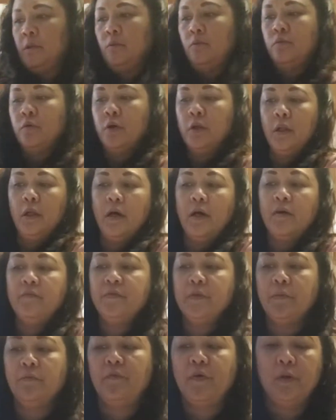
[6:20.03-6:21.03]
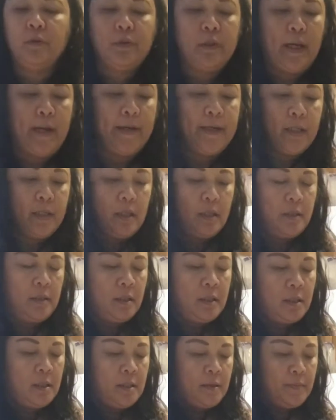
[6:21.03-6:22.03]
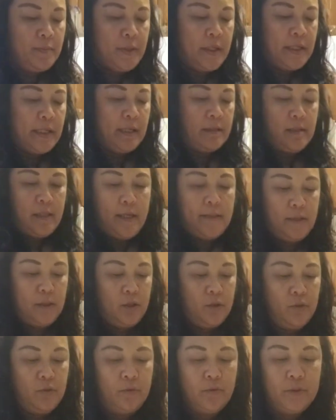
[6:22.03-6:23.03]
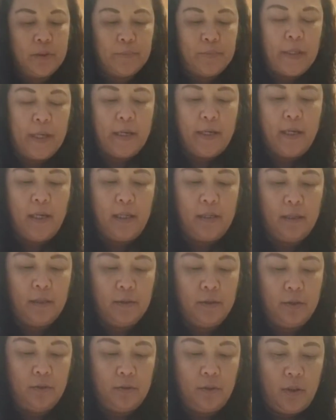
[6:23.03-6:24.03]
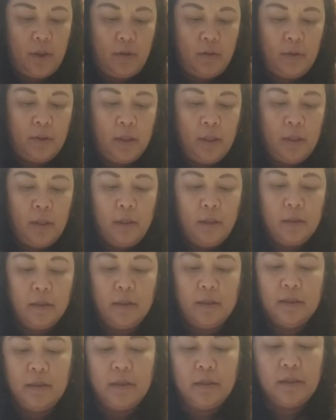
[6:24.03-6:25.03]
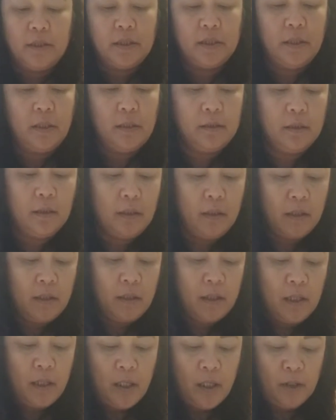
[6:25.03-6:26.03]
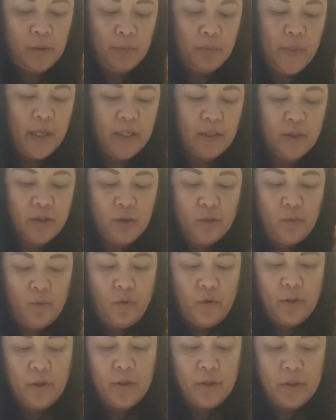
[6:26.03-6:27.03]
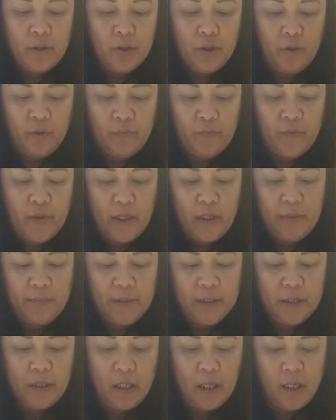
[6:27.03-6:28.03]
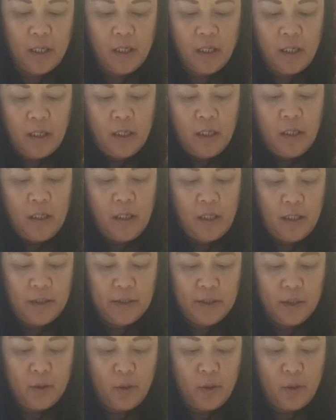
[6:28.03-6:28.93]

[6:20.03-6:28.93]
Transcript: gloves if you like, but I like to use my hand. As you know, this is seasoned. Make sure your ribs is